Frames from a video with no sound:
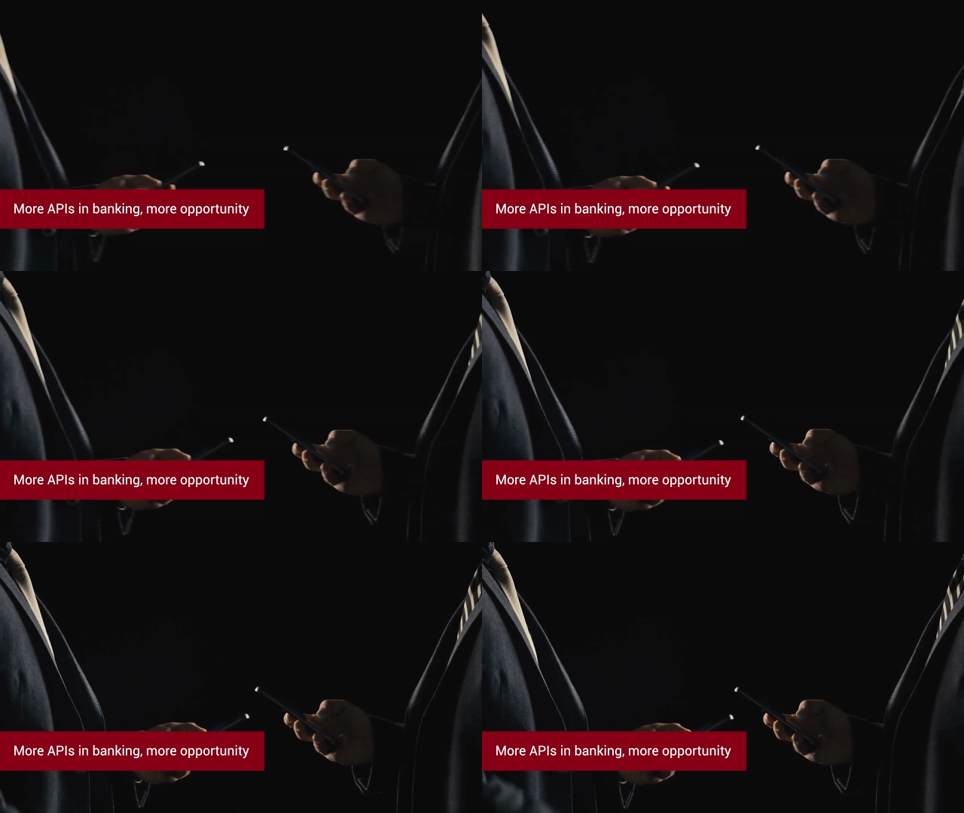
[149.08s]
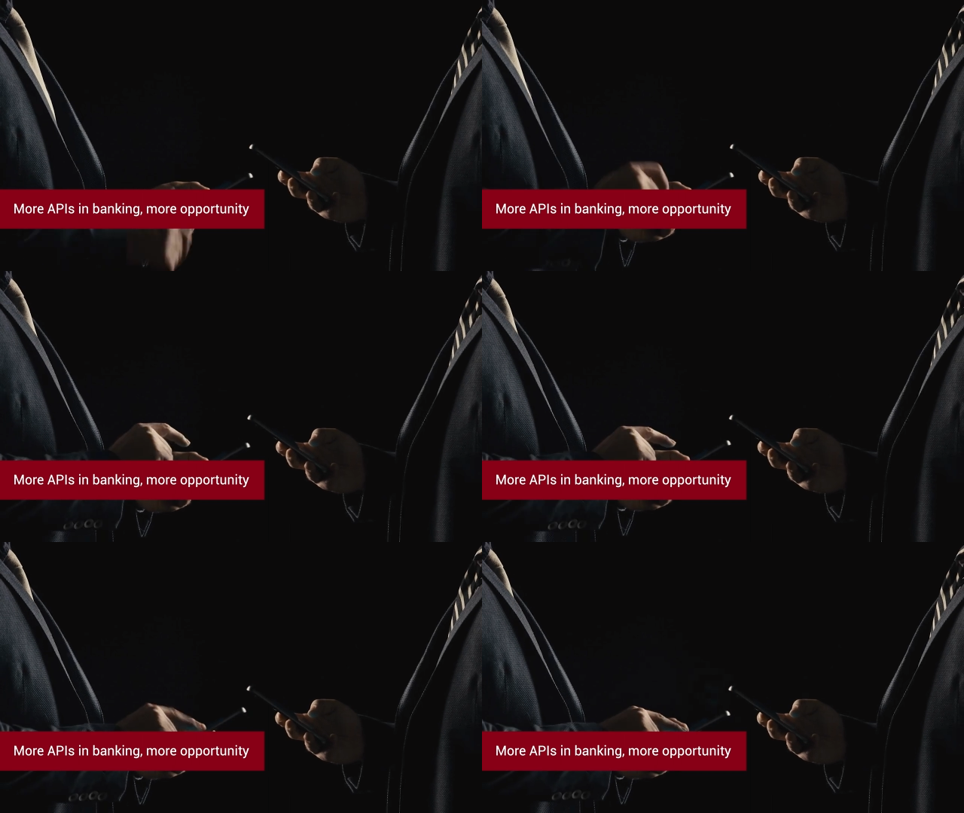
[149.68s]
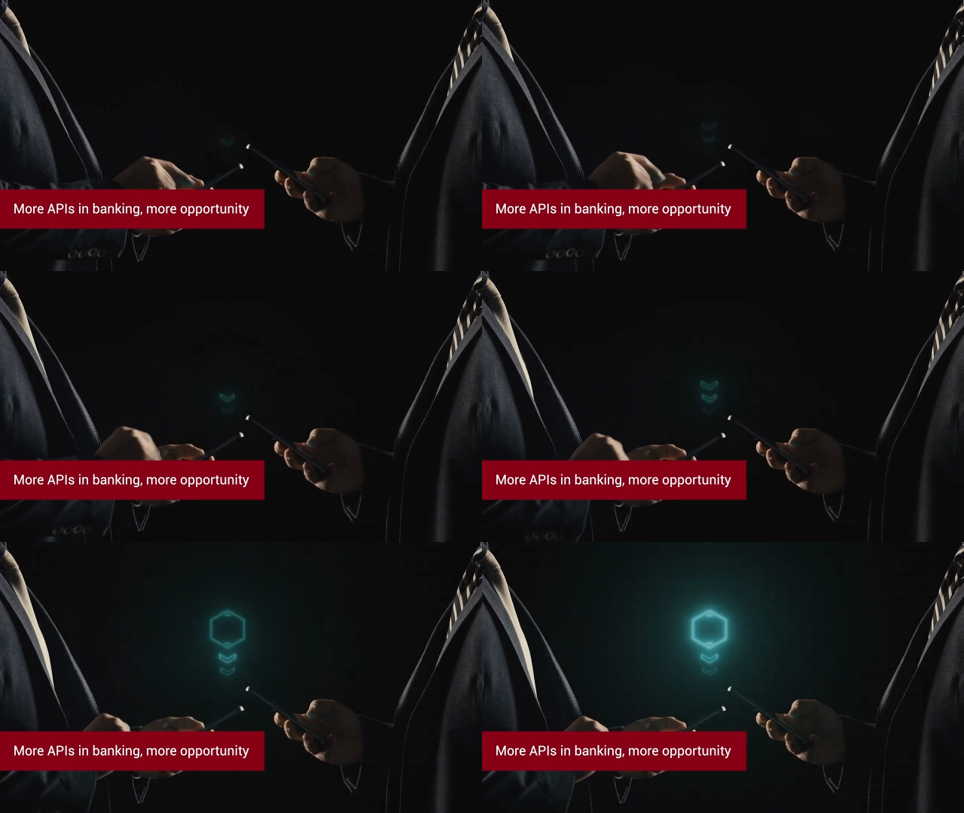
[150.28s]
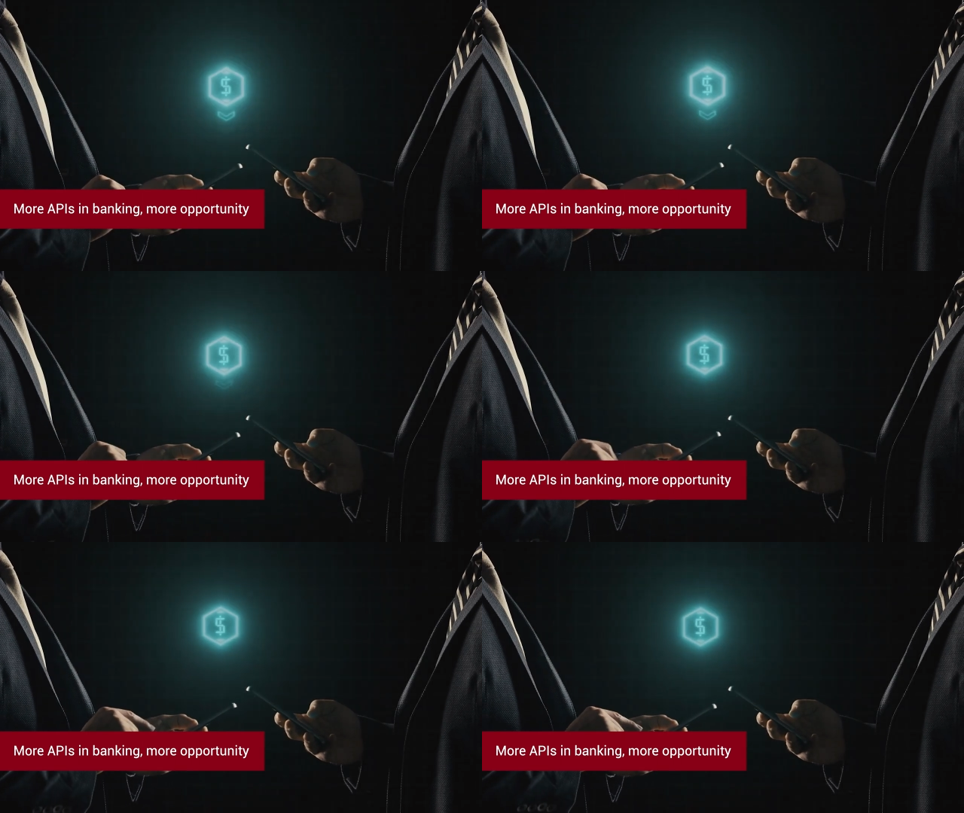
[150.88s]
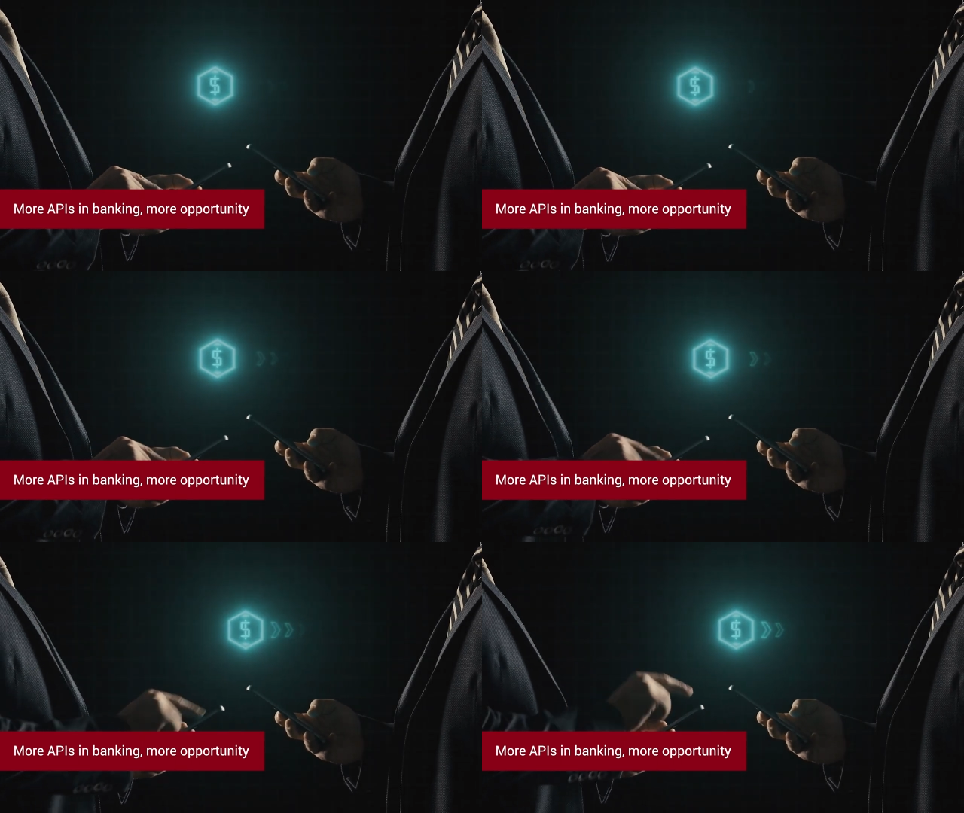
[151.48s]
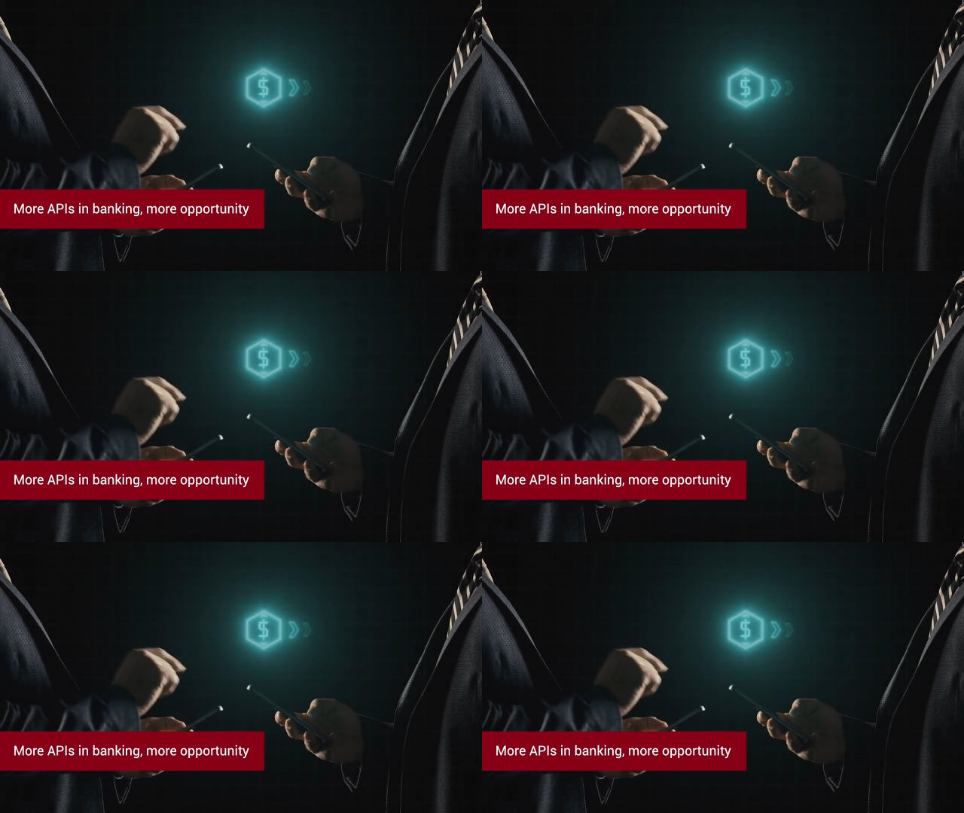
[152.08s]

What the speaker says: Nobody's mouth can be seen.